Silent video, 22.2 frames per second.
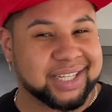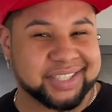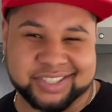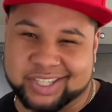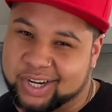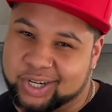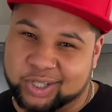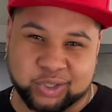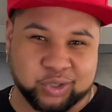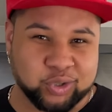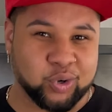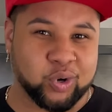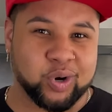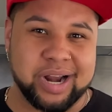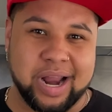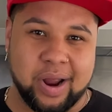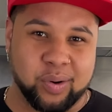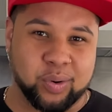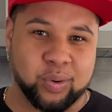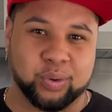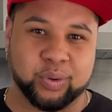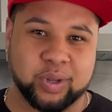started drawing
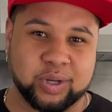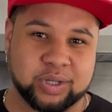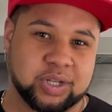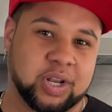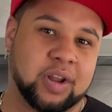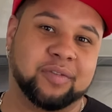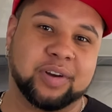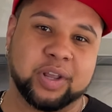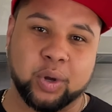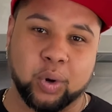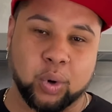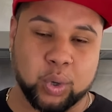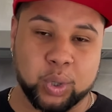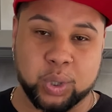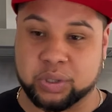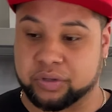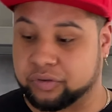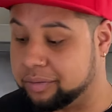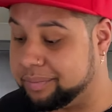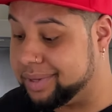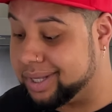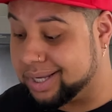out all those lovely oils
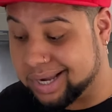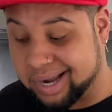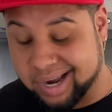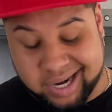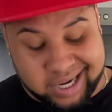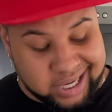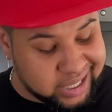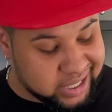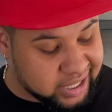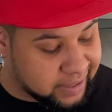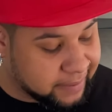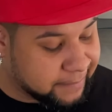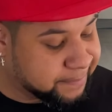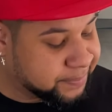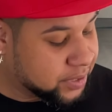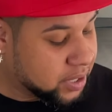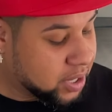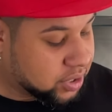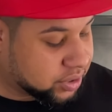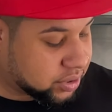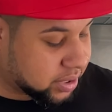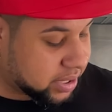from the garlic.
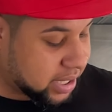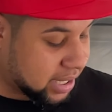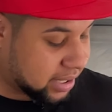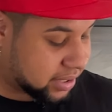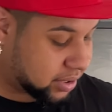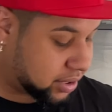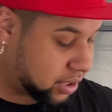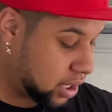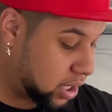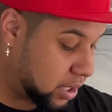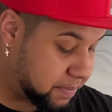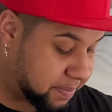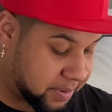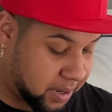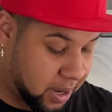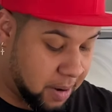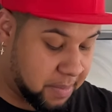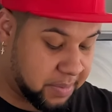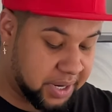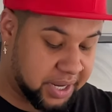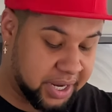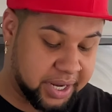So next up, I'm
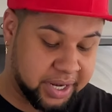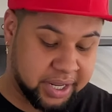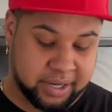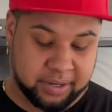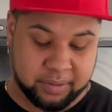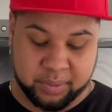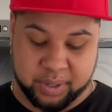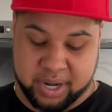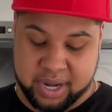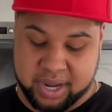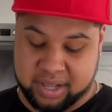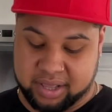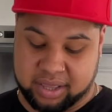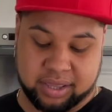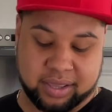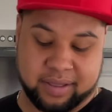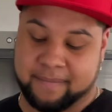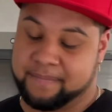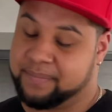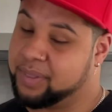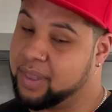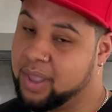gonna hit it with
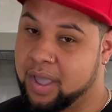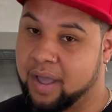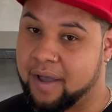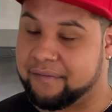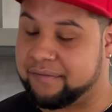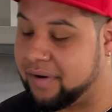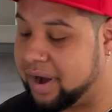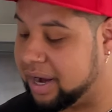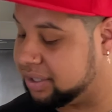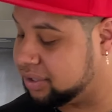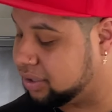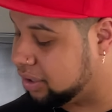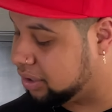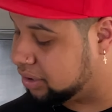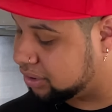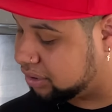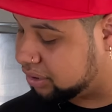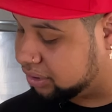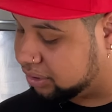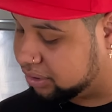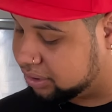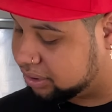Frank's hot
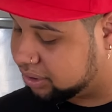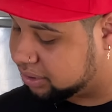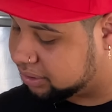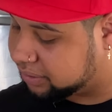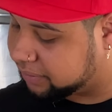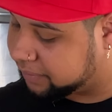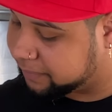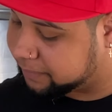sauce.